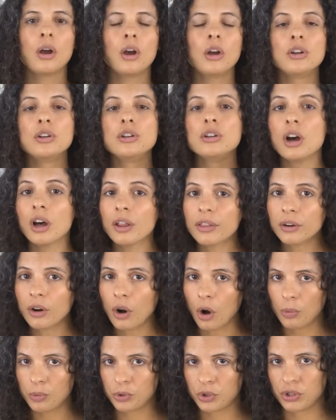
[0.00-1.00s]
Another
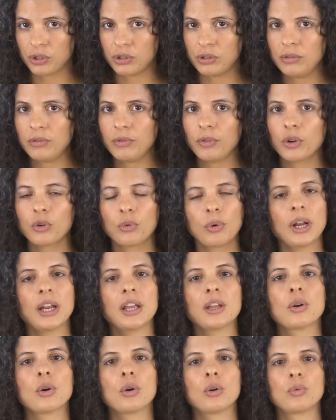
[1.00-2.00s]
option for
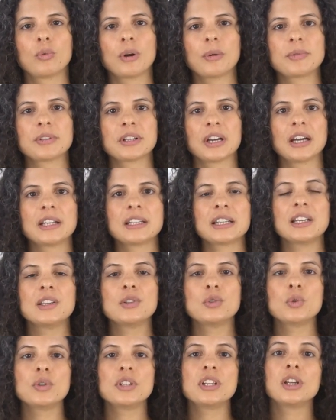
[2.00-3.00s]
creating your own website
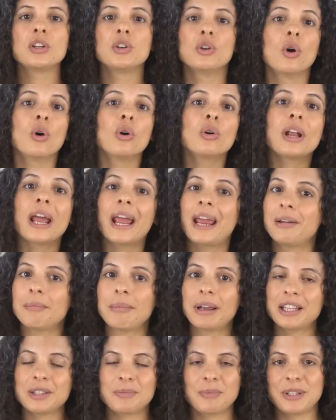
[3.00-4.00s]
is using
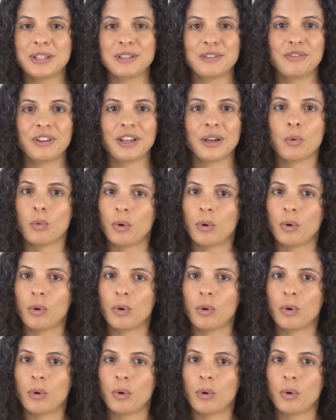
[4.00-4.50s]
non-handmade specific